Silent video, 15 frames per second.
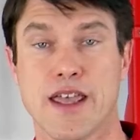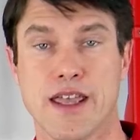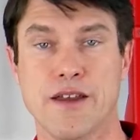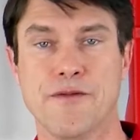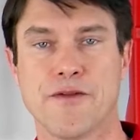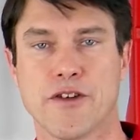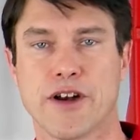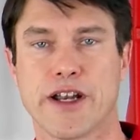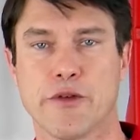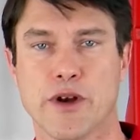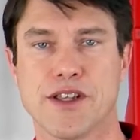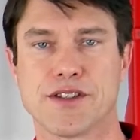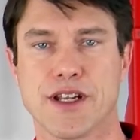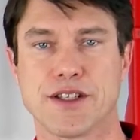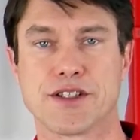If for any
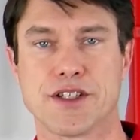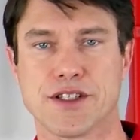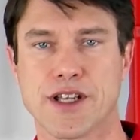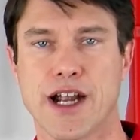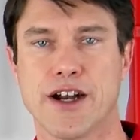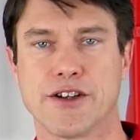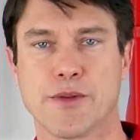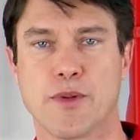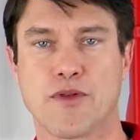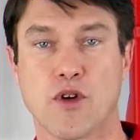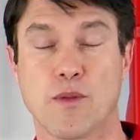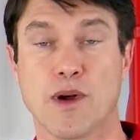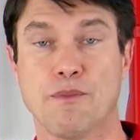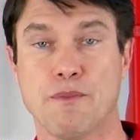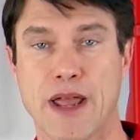reason it's desired to
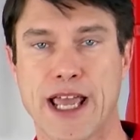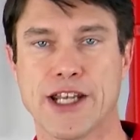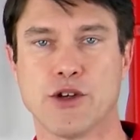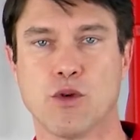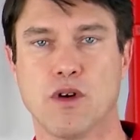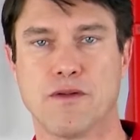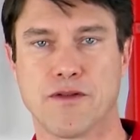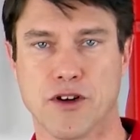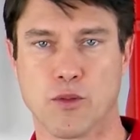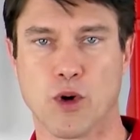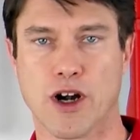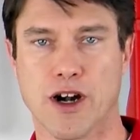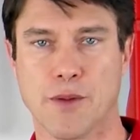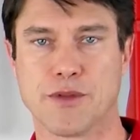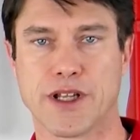perform a manual
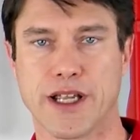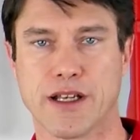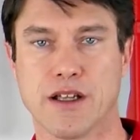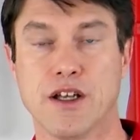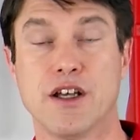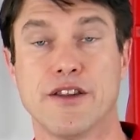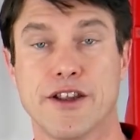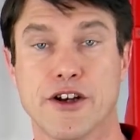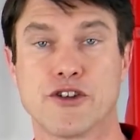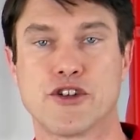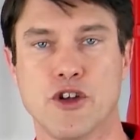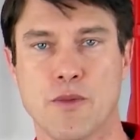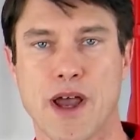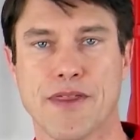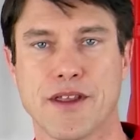firmware update, there are
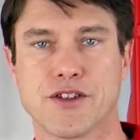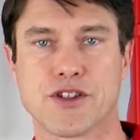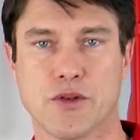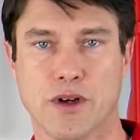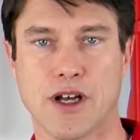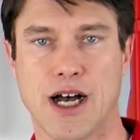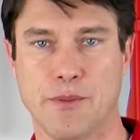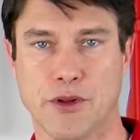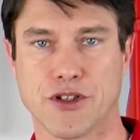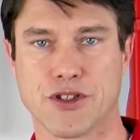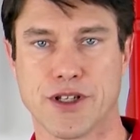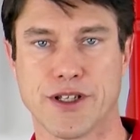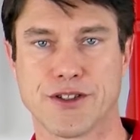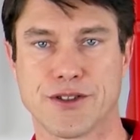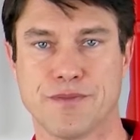two methods to accomplish
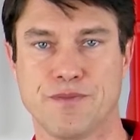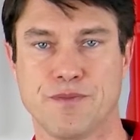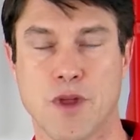this.